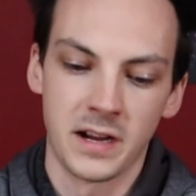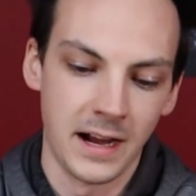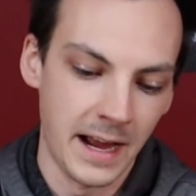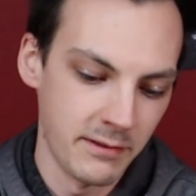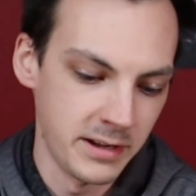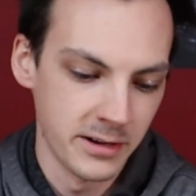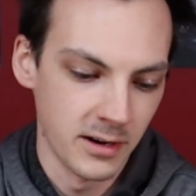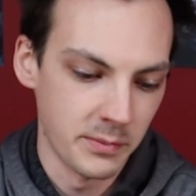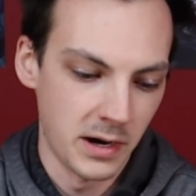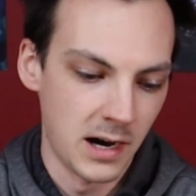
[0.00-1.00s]
I have it
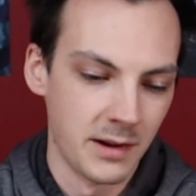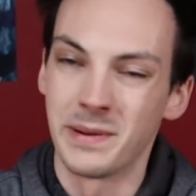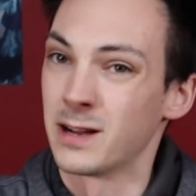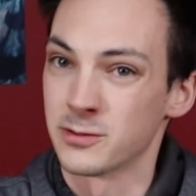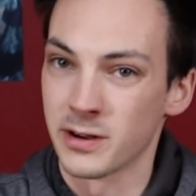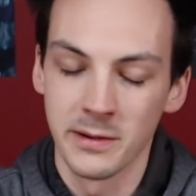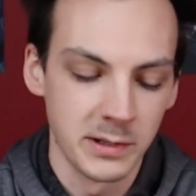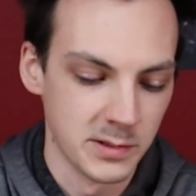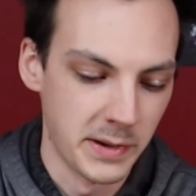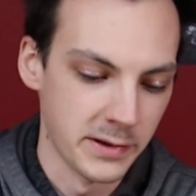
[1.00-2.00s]
here up on Battlescribe,
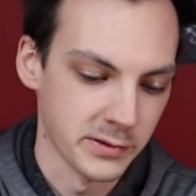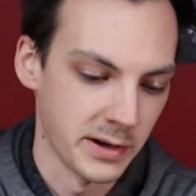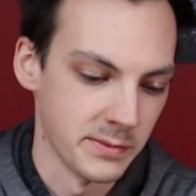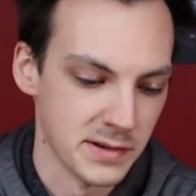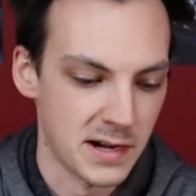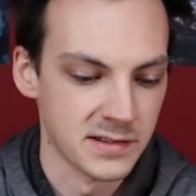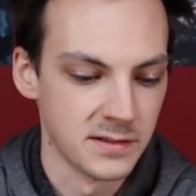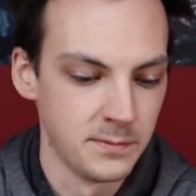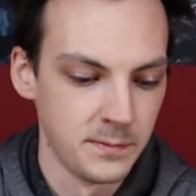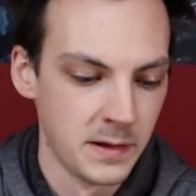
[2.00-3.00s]
because Battlescribe is
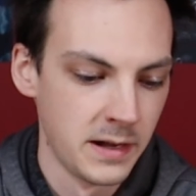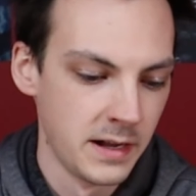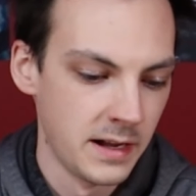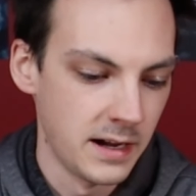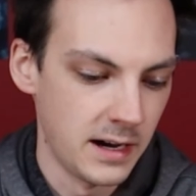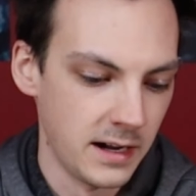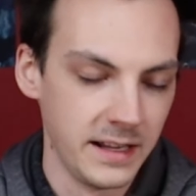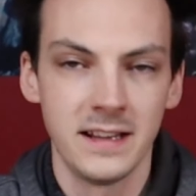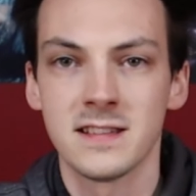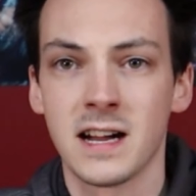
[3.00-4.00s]
awesome.
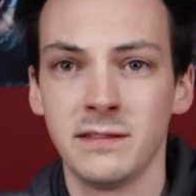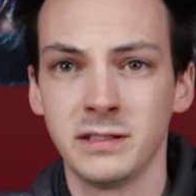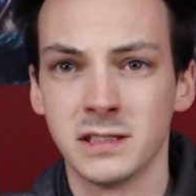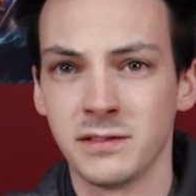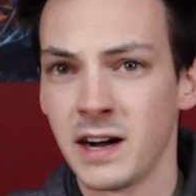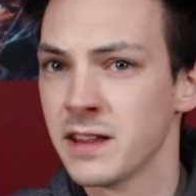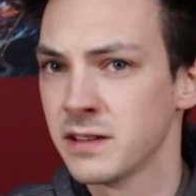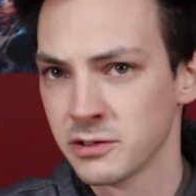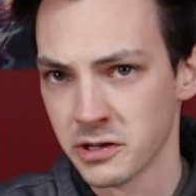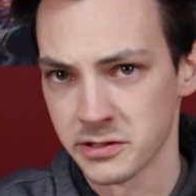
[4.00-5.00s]
It is Hive Fleet
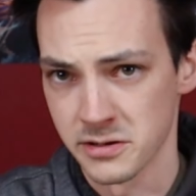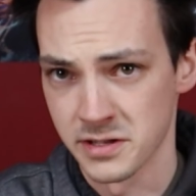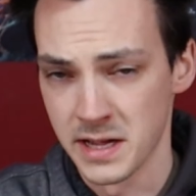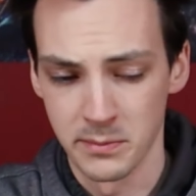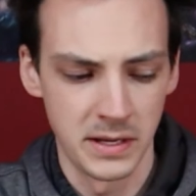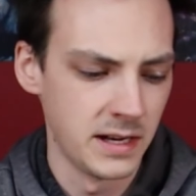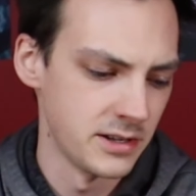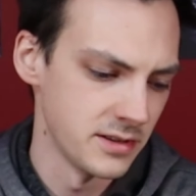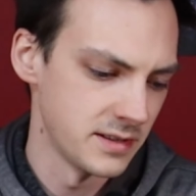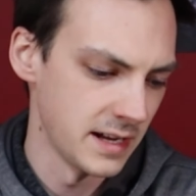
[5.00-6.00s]
Leviathan, Crusher Stampede,
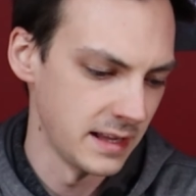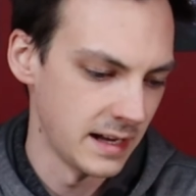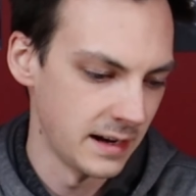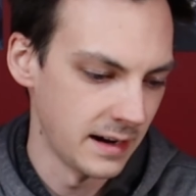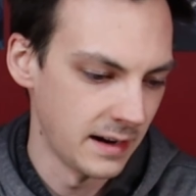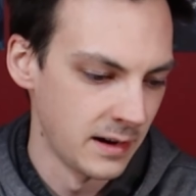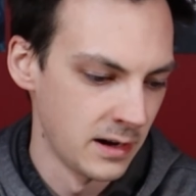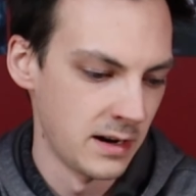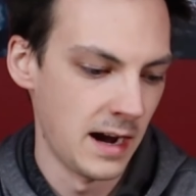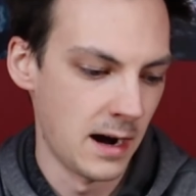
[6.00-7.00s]
I should say that
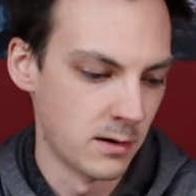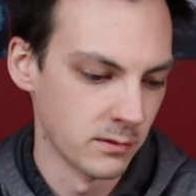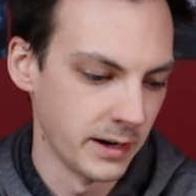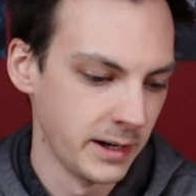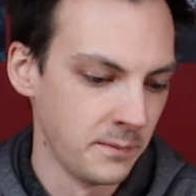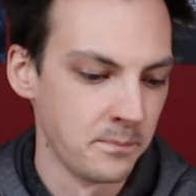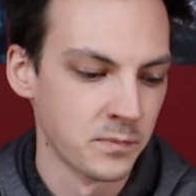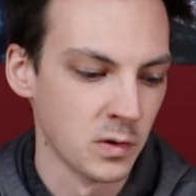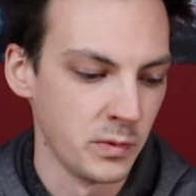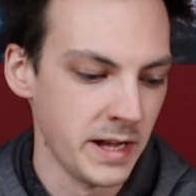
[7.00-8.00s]
outright.
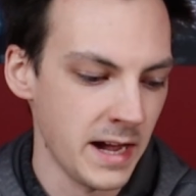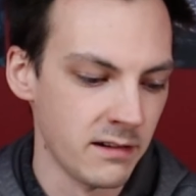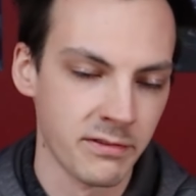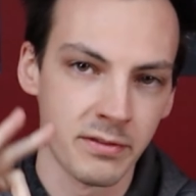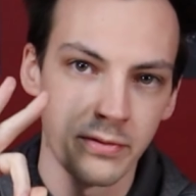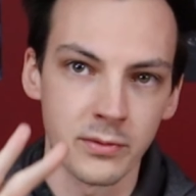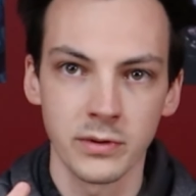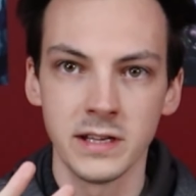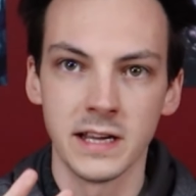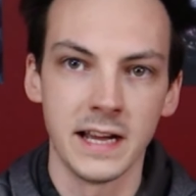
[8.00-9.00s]
We have
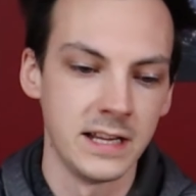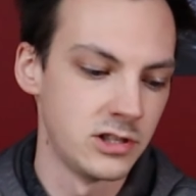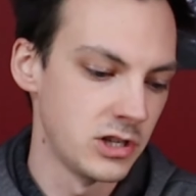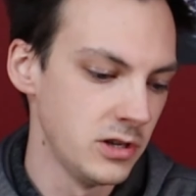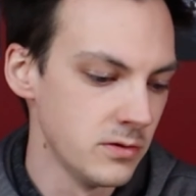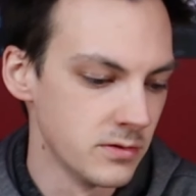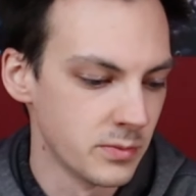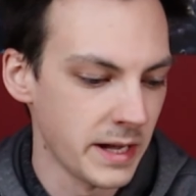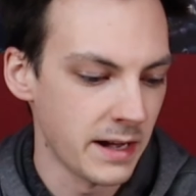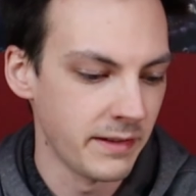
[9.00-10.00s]
3
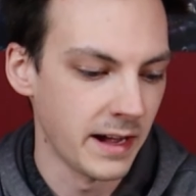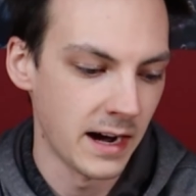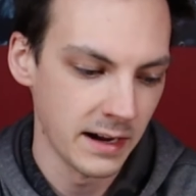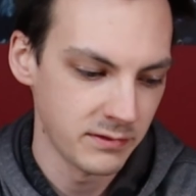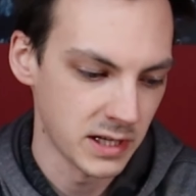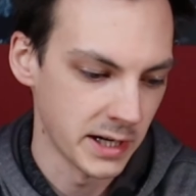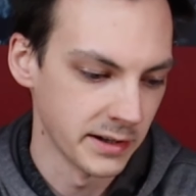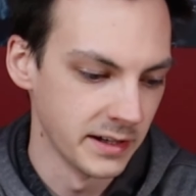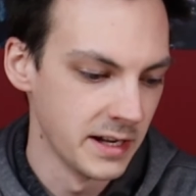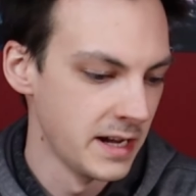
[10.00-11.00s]
HQs. We have a Hive
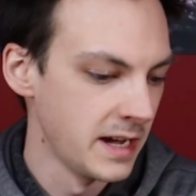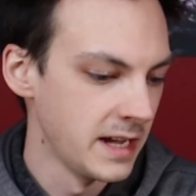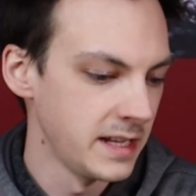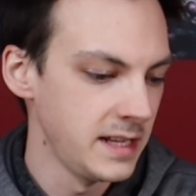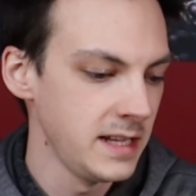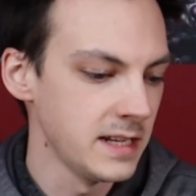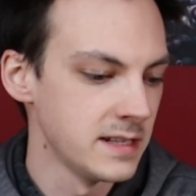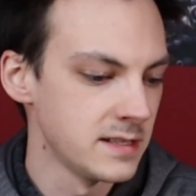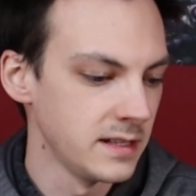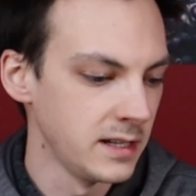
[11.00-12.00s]
Tyrant. He
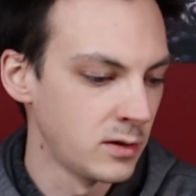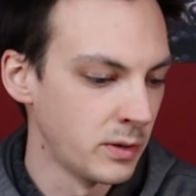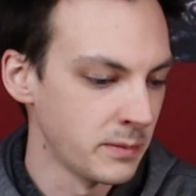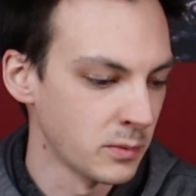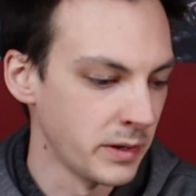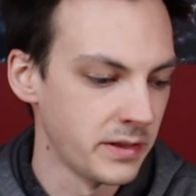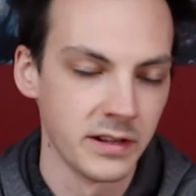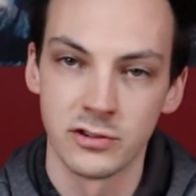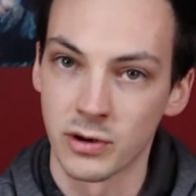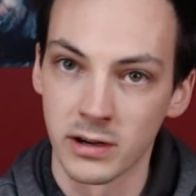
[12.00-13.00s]
is equipped with
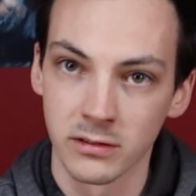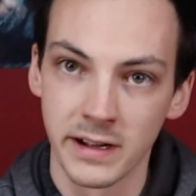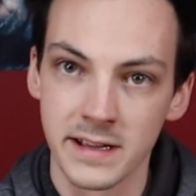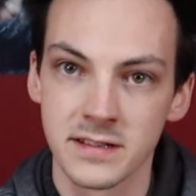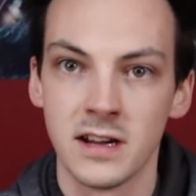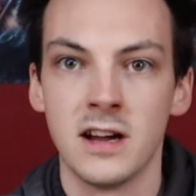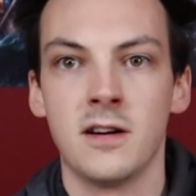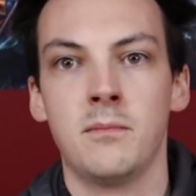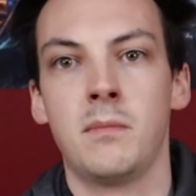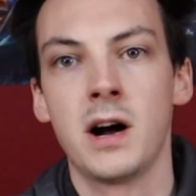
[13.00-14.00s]
Adrenal Glands,
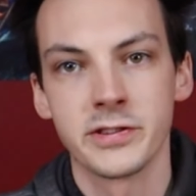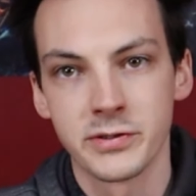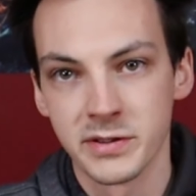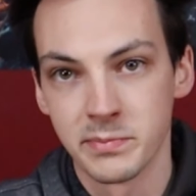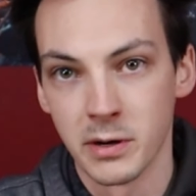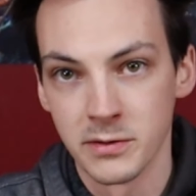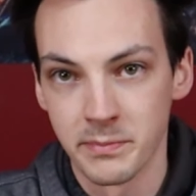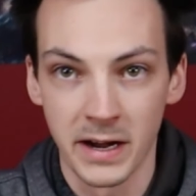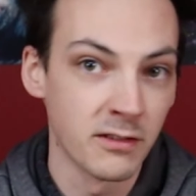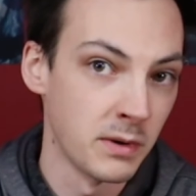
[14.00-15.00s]

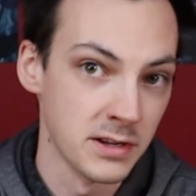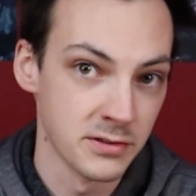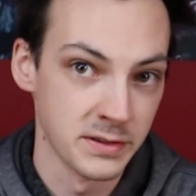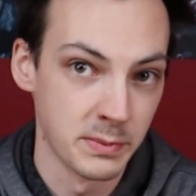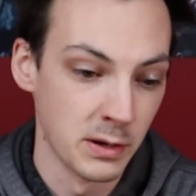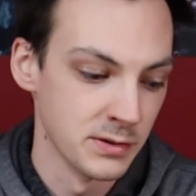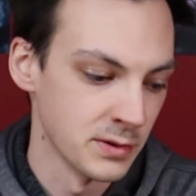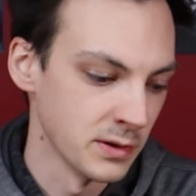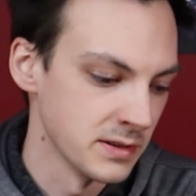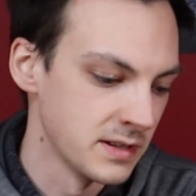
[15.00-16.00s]
pair of Monstrous
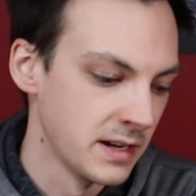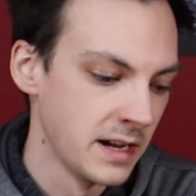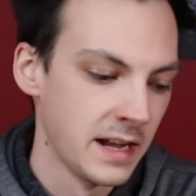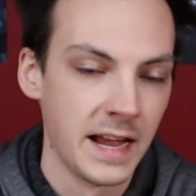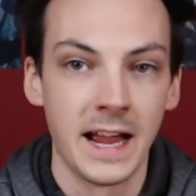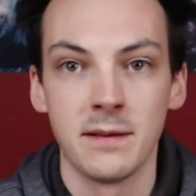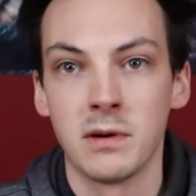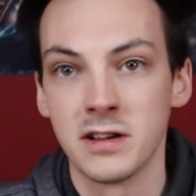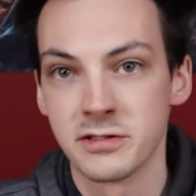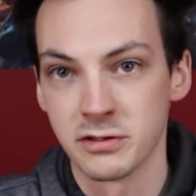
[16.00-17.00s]
Boneswords, and
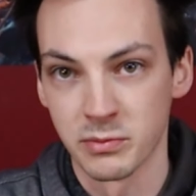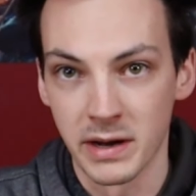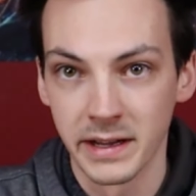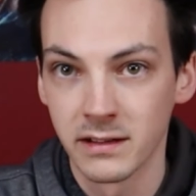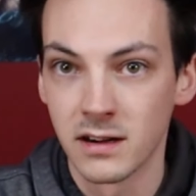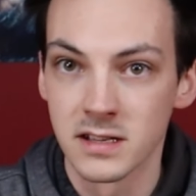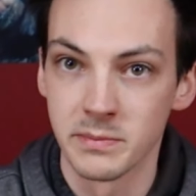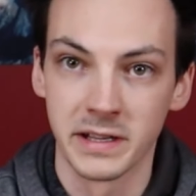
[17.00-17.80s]
Monstrous Rending Claws,